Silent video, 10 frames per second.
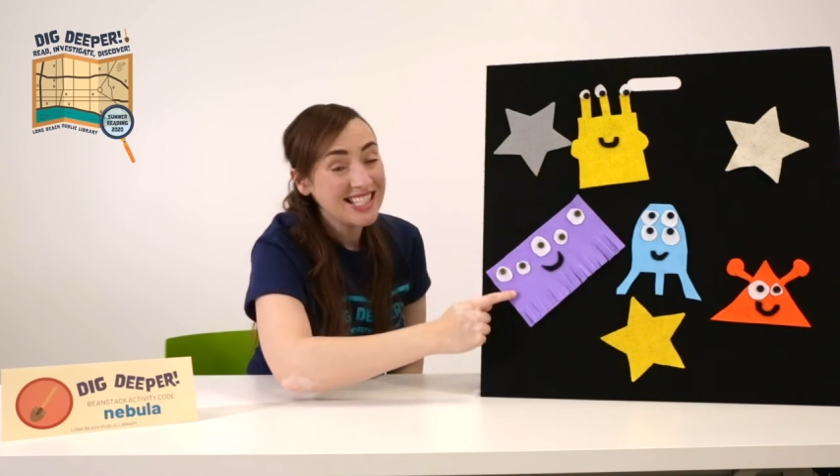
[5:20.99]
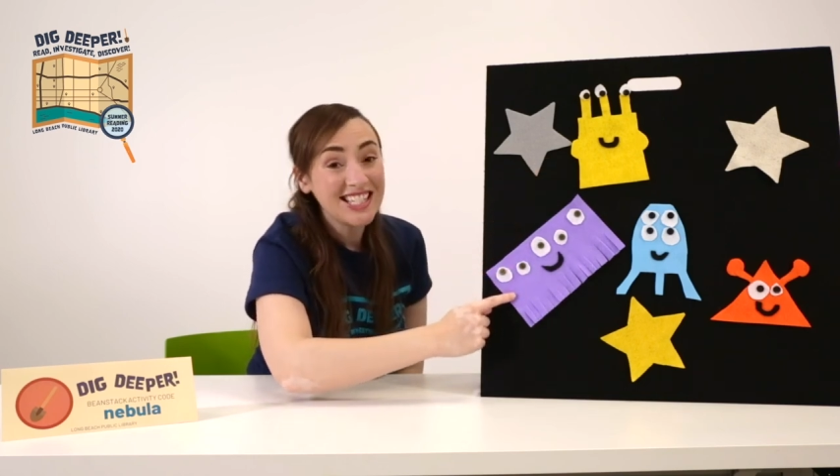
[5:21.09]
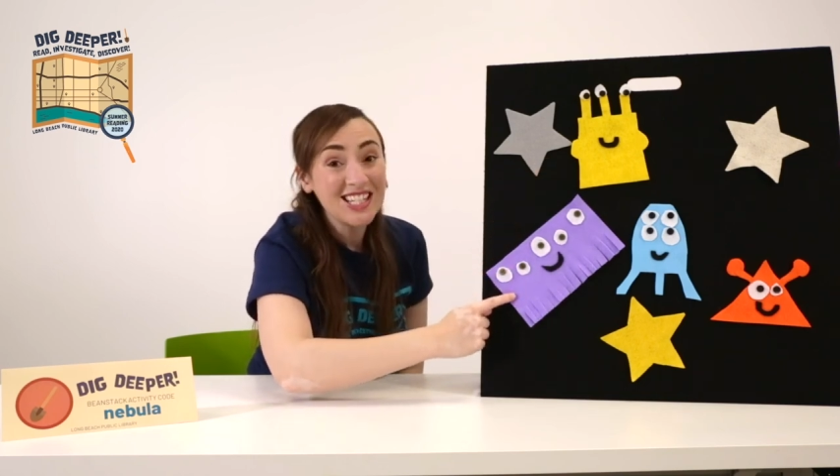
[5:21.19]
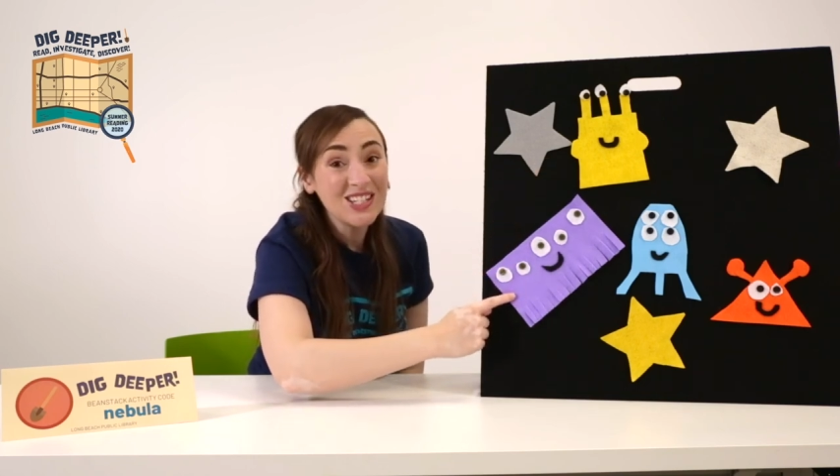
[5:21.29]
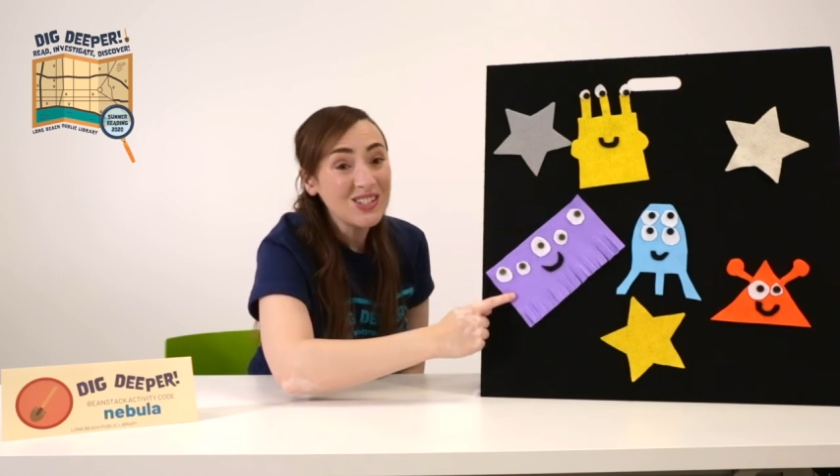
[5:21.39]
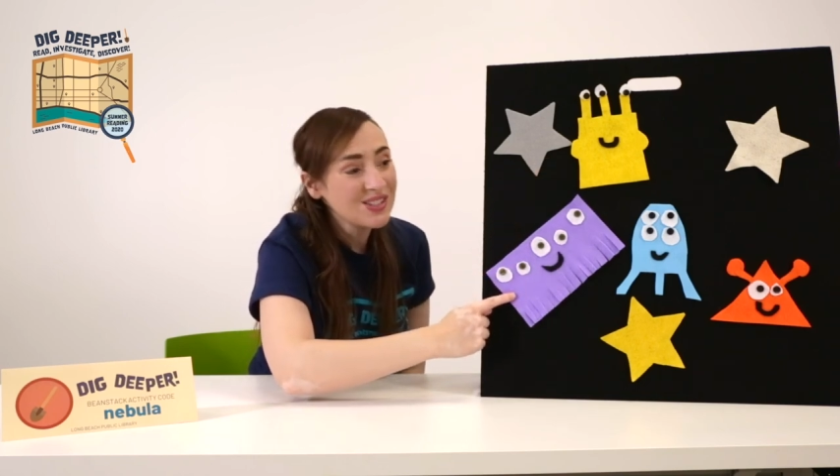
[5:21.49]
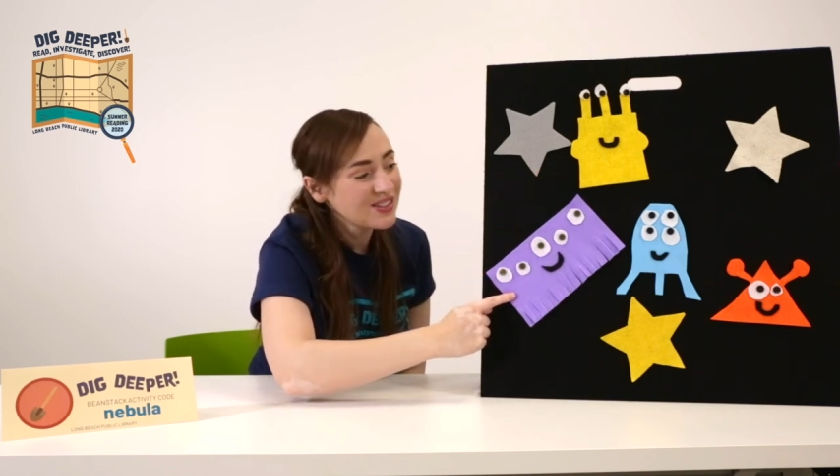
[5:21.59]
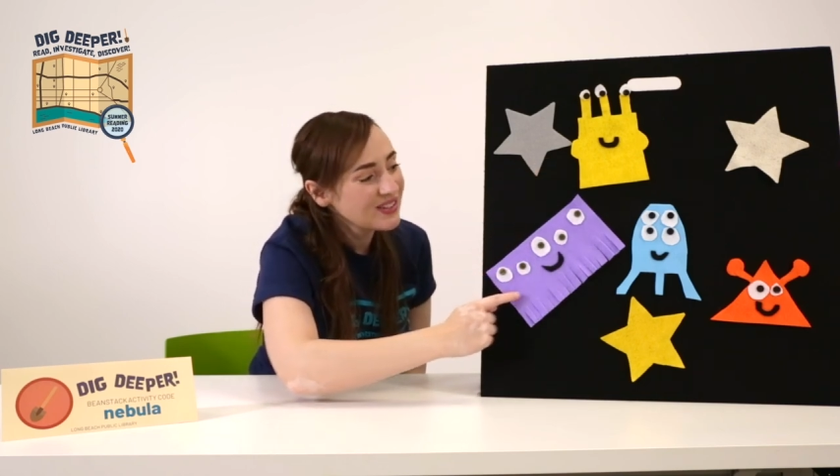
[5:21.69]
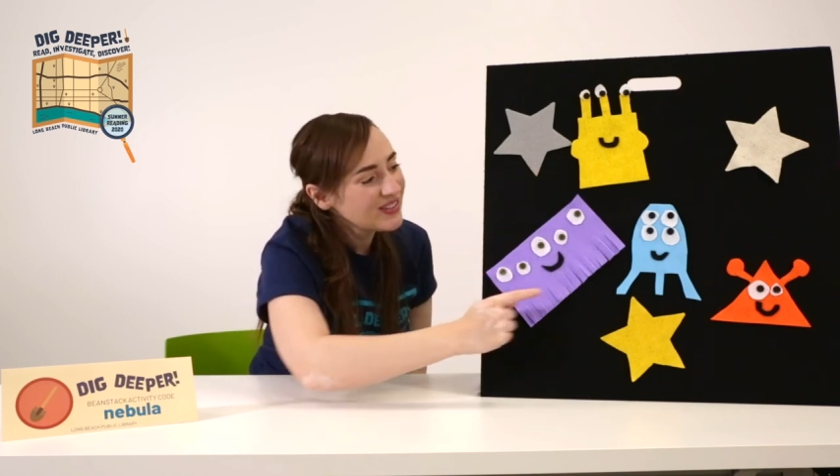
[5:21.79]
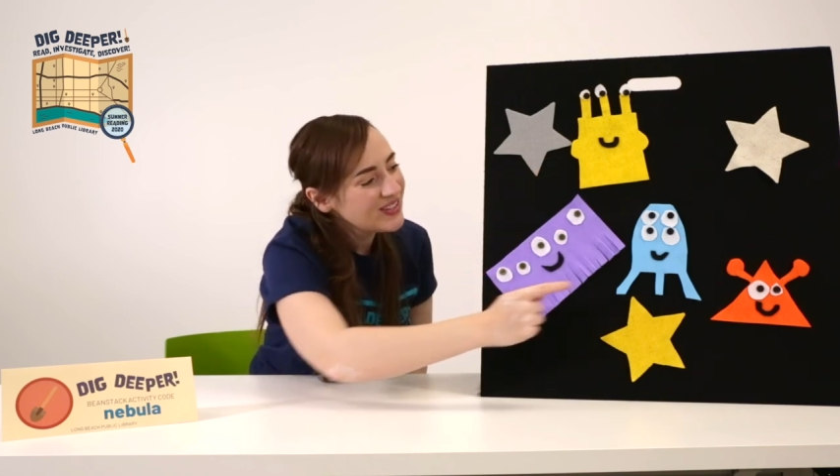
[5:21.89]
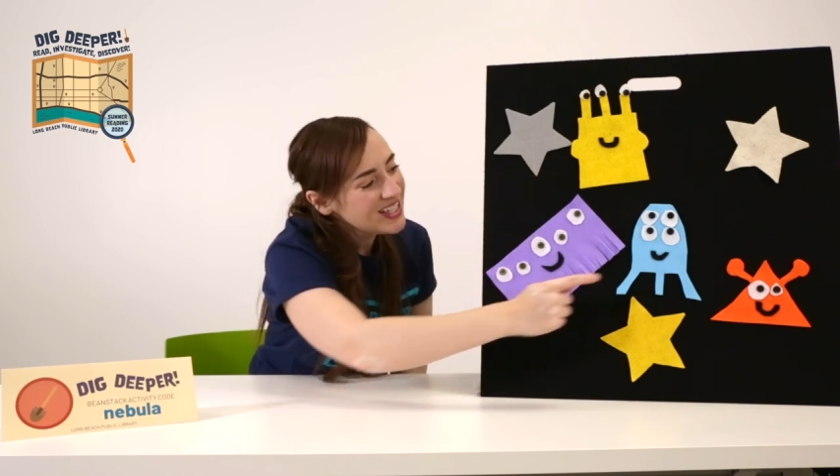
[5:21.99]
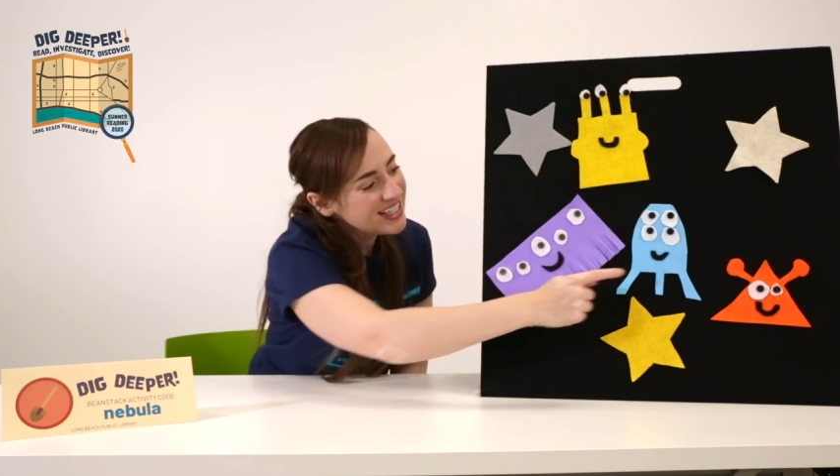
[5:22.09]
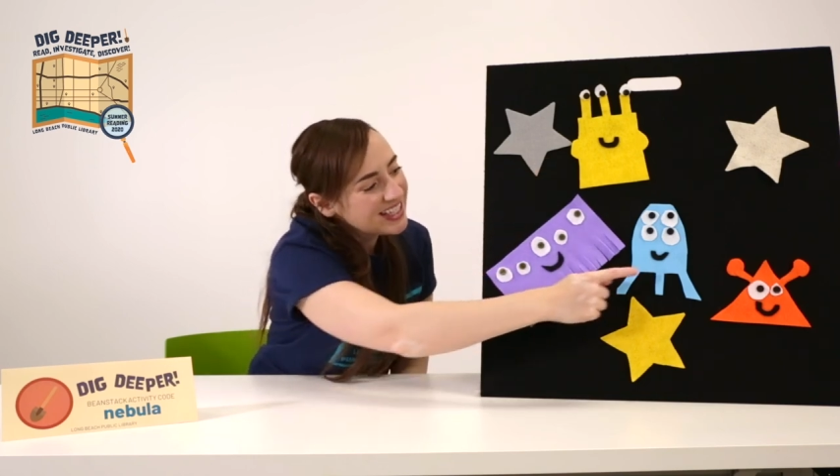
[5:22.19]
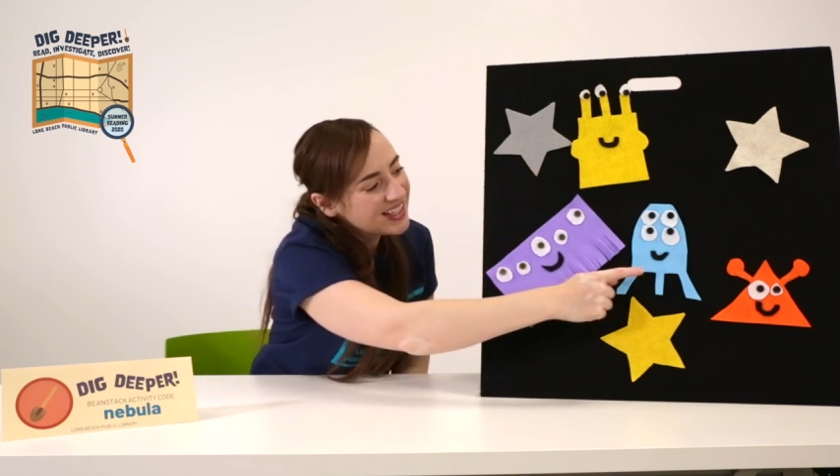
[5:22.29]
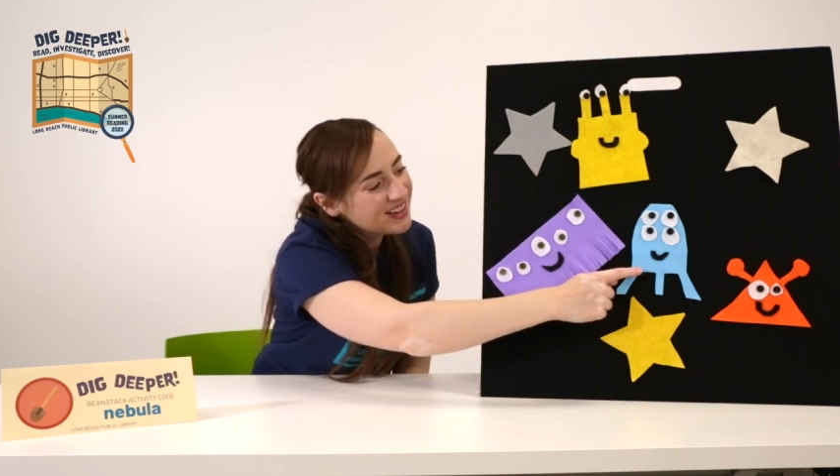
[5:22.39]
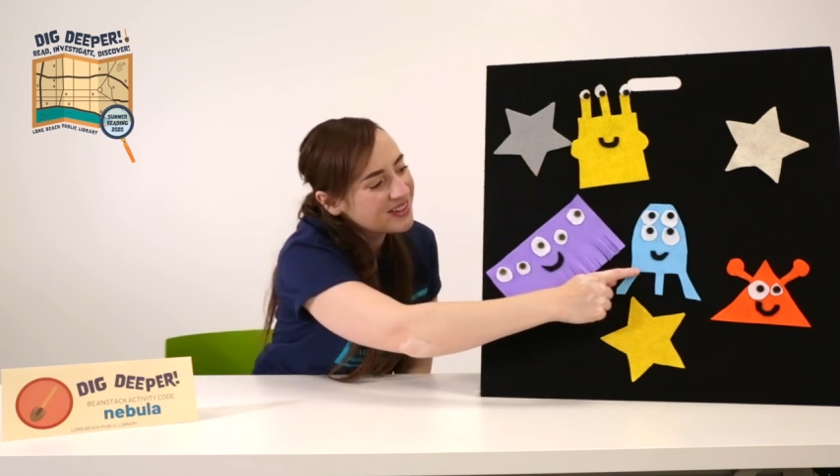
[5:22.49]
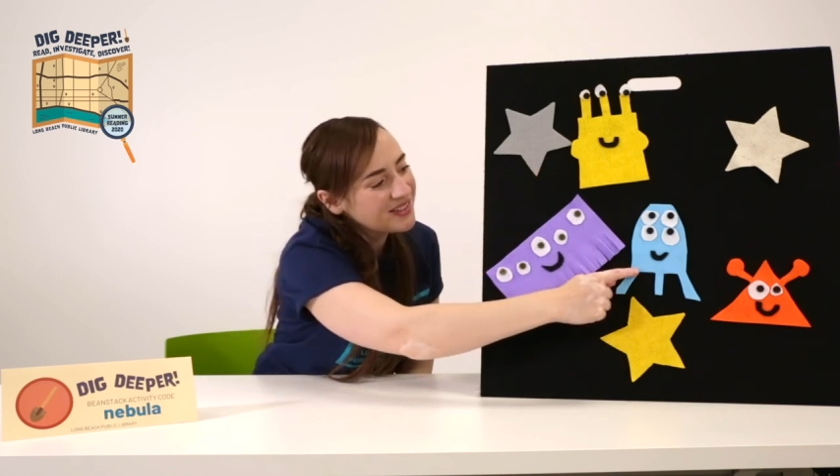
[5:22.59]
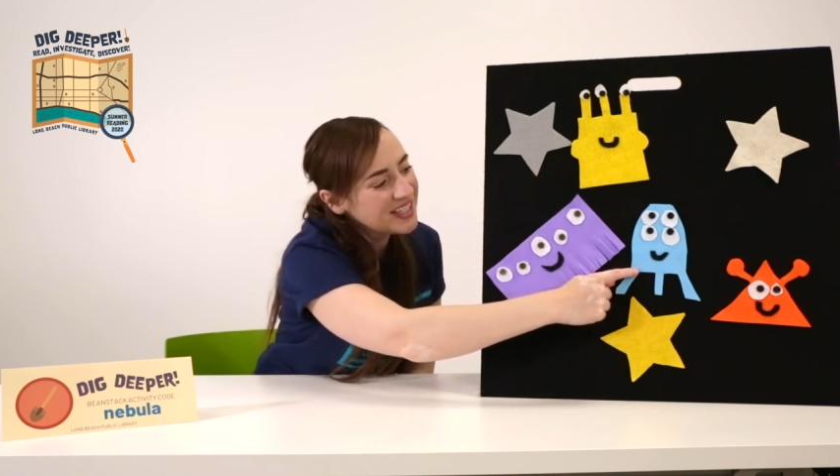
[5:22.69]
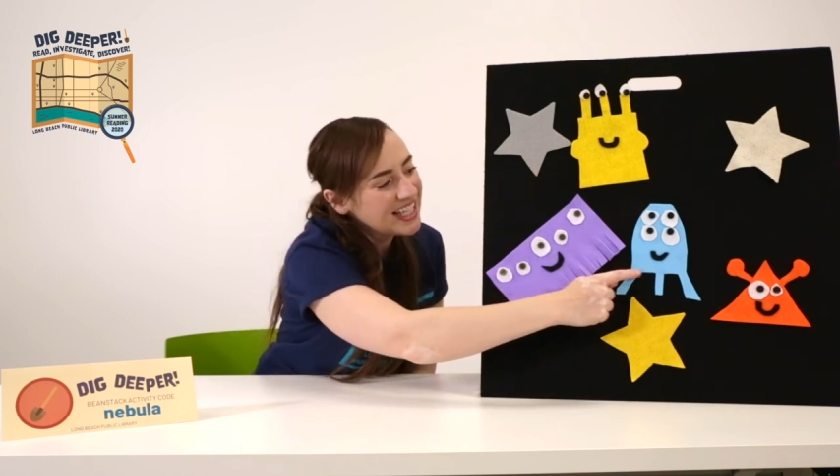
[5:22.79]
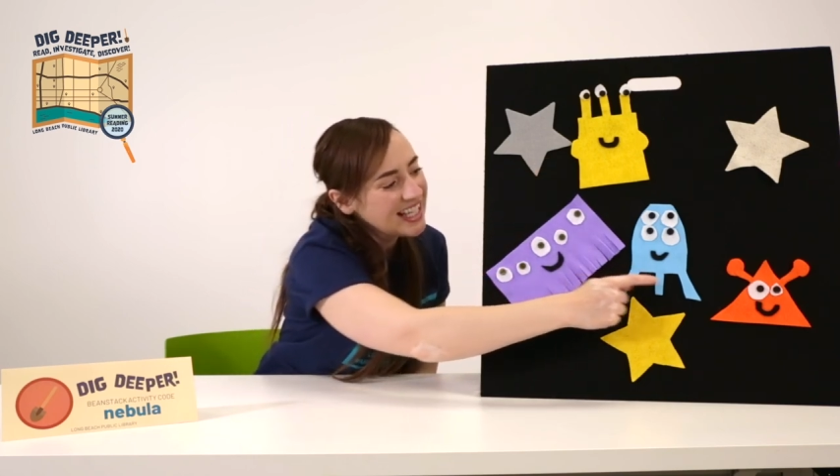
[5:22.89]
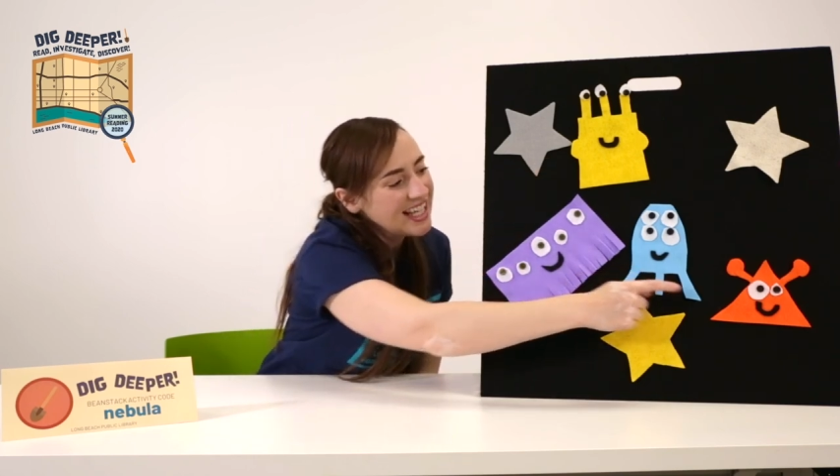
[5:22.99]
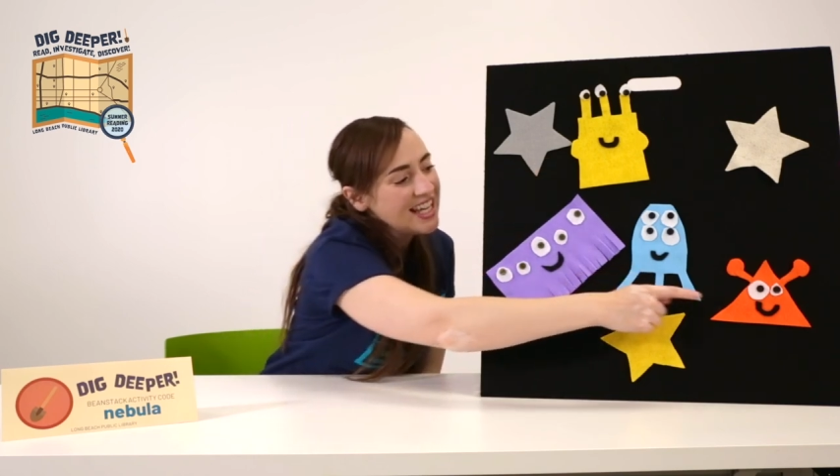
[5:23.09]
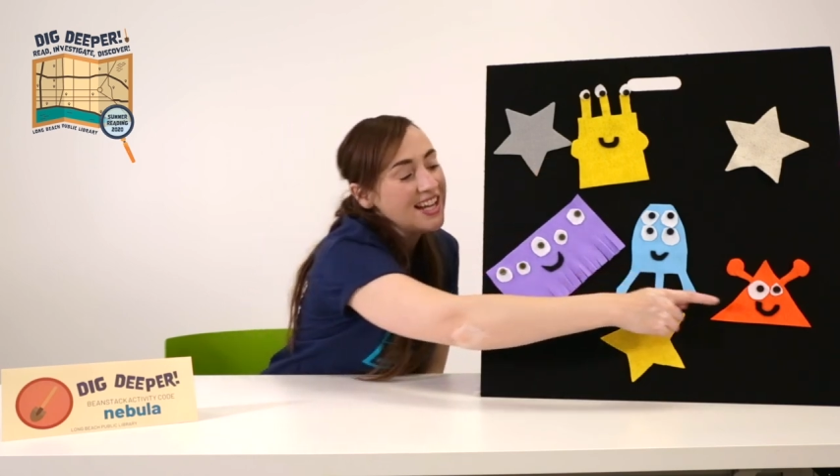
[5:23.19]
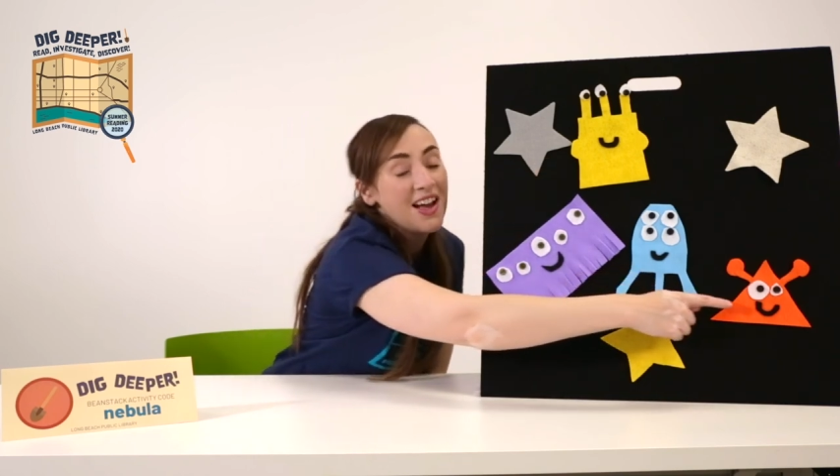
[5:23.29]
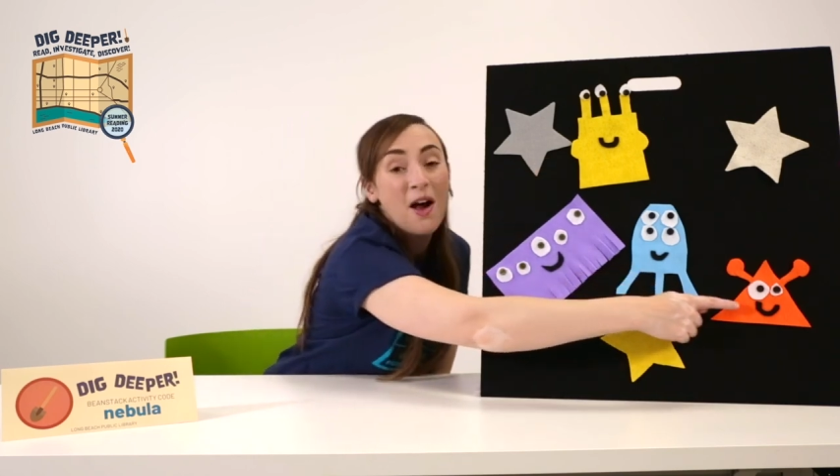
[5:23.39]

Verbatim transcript: two, three,